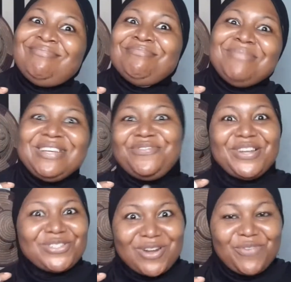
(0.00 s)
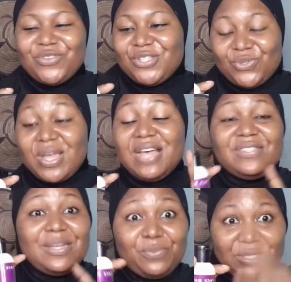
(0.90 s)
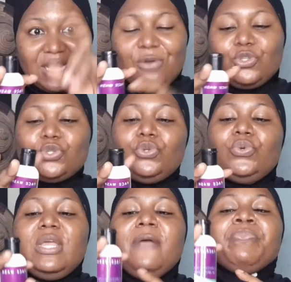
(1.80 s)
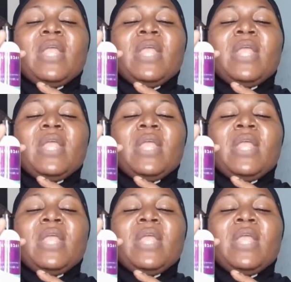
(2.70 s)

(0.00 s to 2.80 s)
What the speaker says: manufacturer, obviously, so I have samples that I'll show you here.